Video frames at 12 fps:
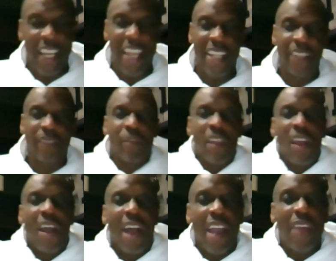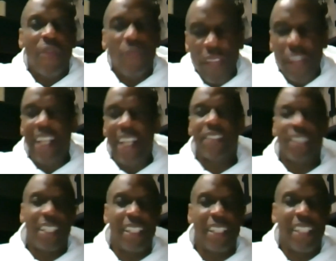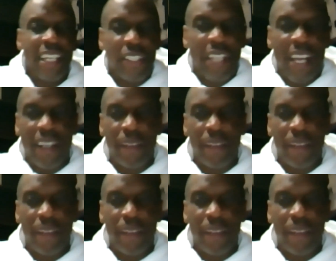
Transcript: and I'd rather not see the DH.